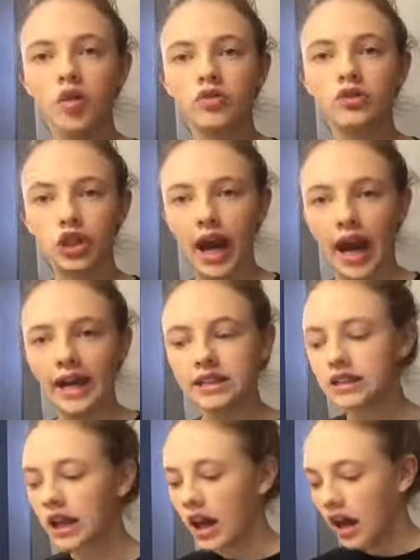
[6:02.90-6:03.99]
all over your
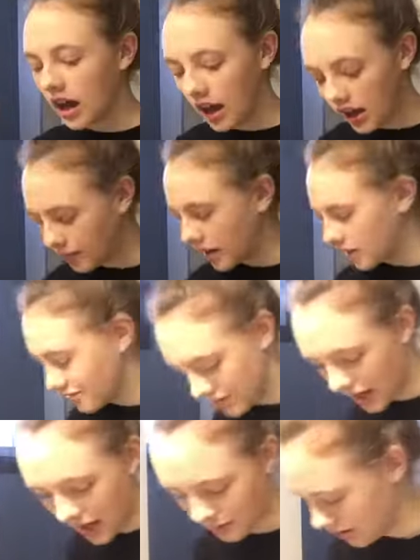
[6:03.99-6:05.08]
hands? Because
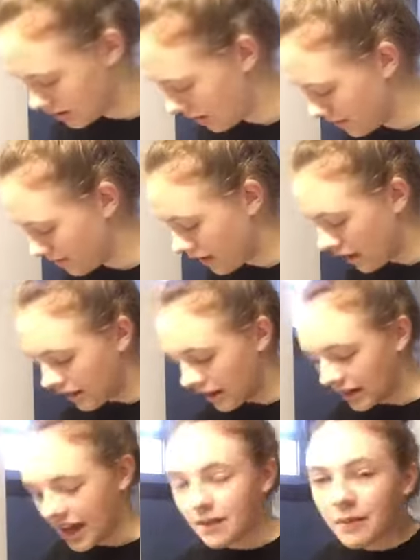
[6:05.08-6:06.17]
that happens to me. Then
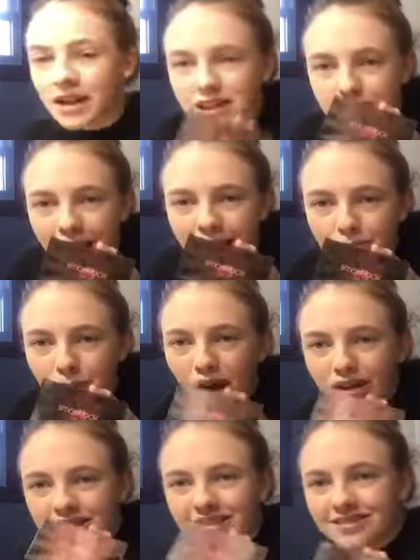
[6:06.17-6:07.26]
I take my
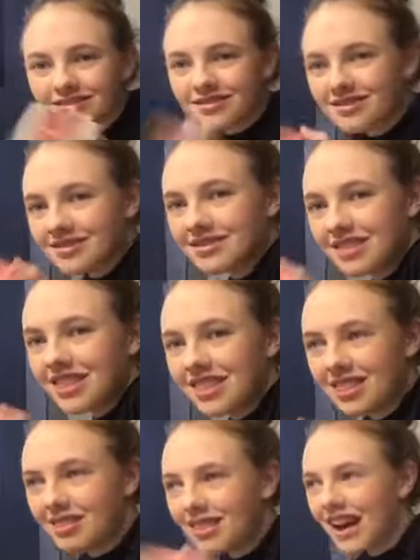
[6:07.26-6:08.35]
Smashbox
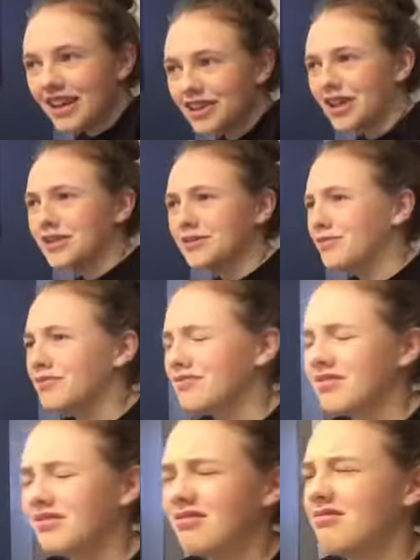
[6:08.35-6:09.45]
eyeshadow.
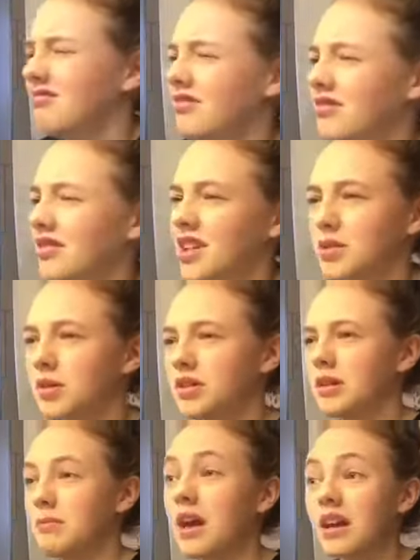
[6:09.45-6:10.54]
I was about to
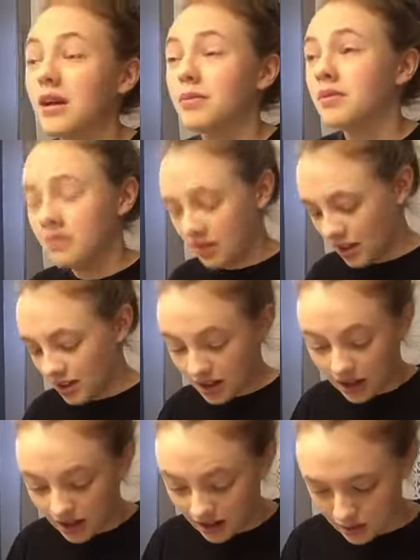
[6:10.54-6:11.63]
say makeup.
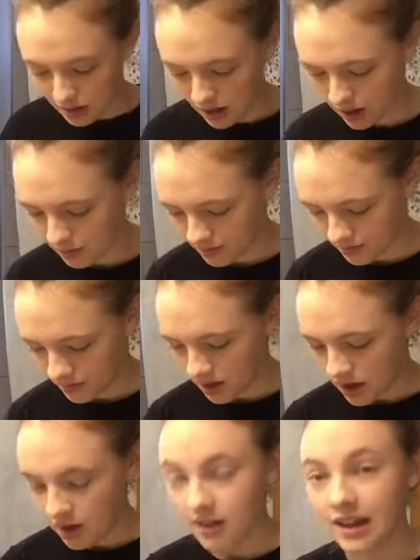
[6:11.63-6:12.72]
It is makeup.
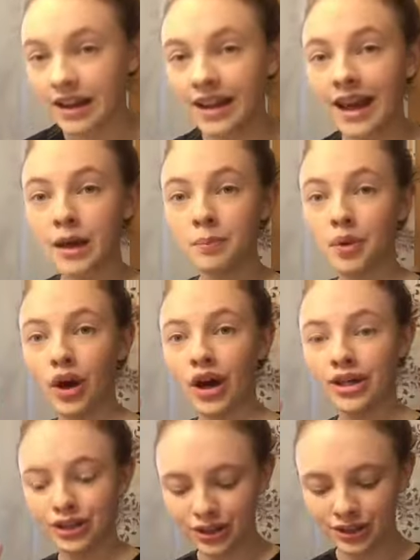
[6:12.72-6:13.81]
Then I take a
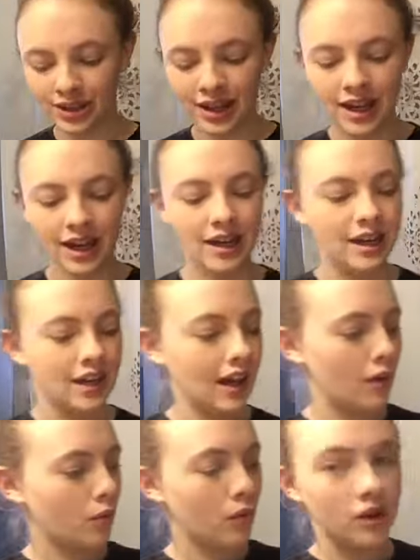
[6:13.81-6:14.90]
brush, and I
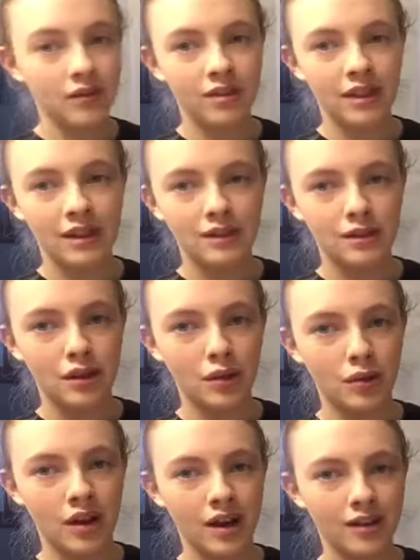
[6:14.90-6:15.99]
take one of these two
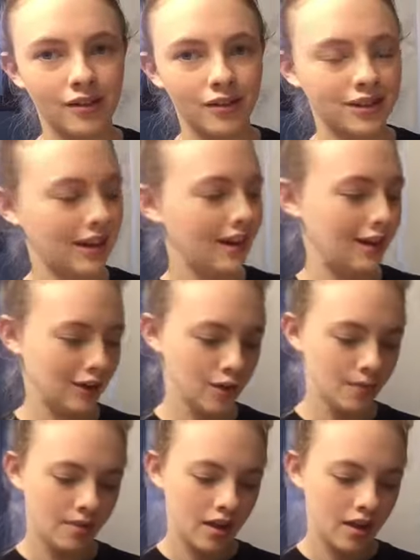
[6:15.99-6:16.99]
colors here.